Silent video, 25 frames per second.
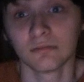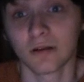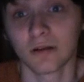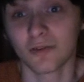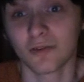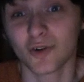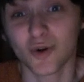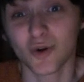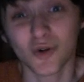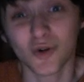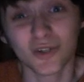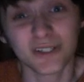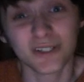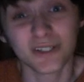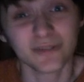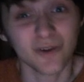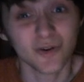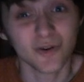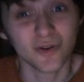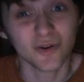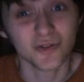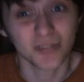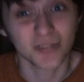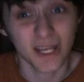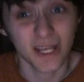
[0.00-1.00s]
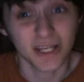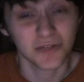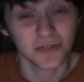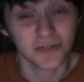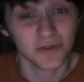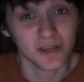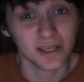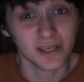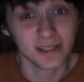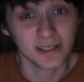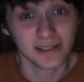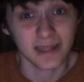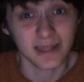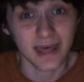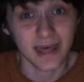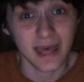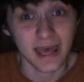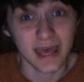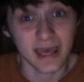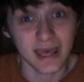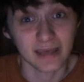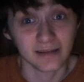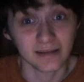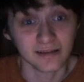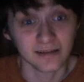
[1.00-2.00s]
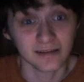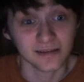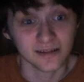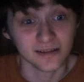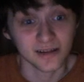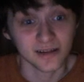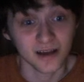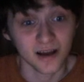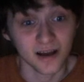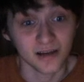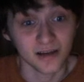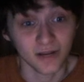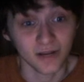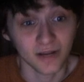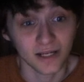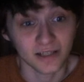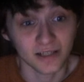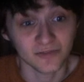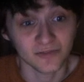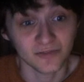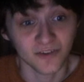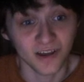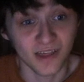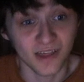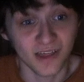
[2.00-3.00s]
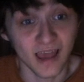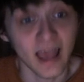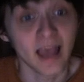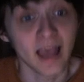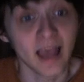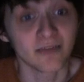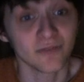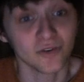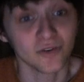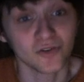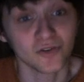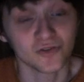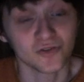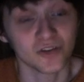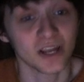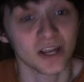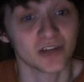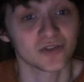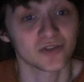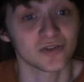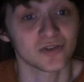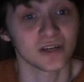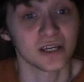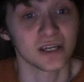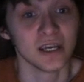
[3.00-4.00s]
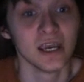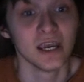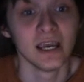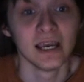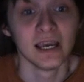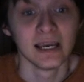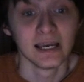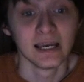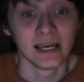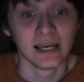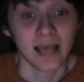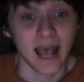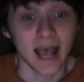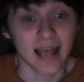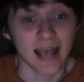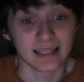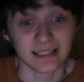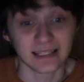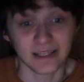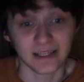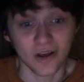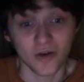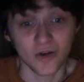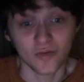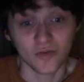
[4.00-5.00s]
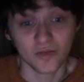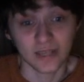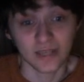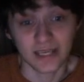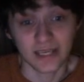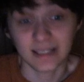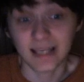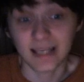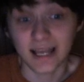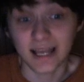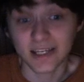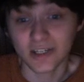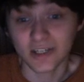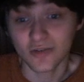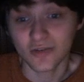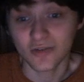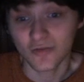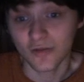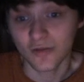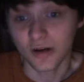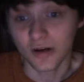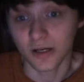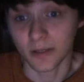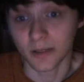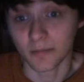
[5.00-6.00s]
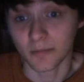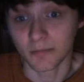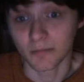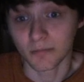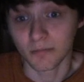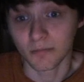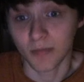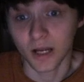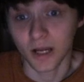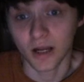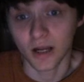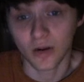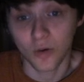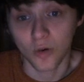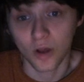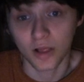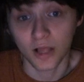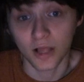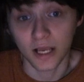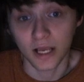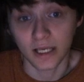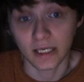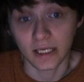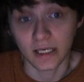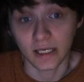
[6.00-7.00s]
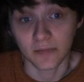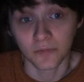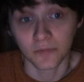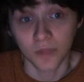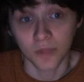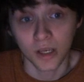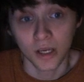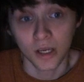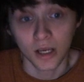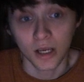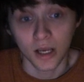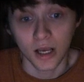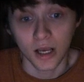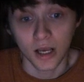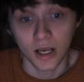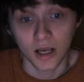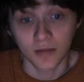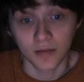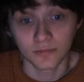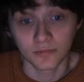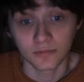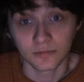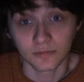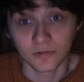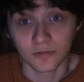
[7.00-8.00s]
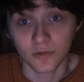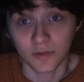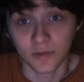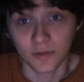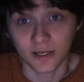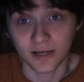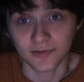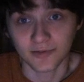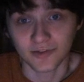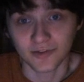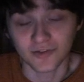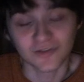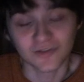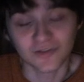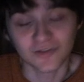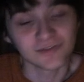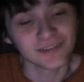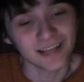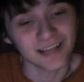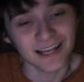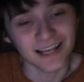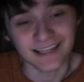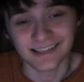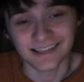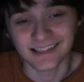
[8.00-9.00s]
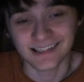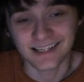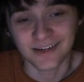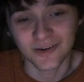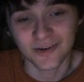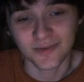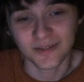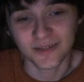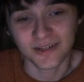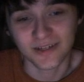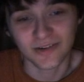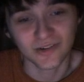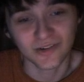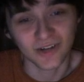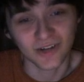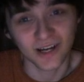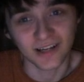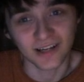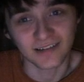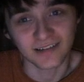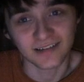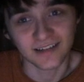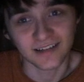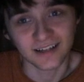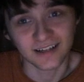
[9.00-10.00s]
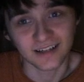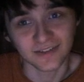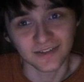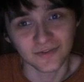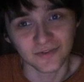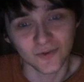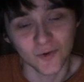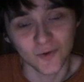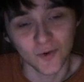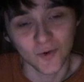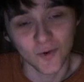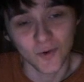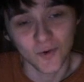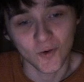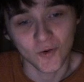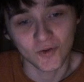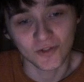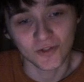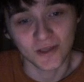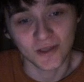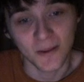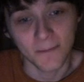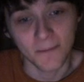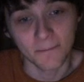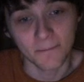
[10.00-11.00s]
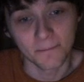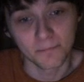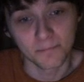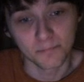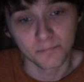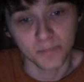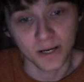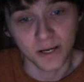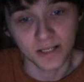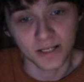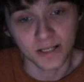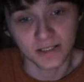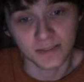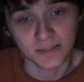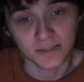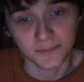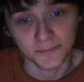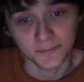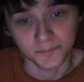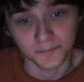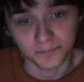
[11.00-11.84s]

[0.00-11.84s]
of course, Photon Sanctuary is there to kind of rectify that, and Photon Sanctuary, as it goes, is actually alright, and I quite like it. Not being able to use as synchro material kind of sucks, of course, but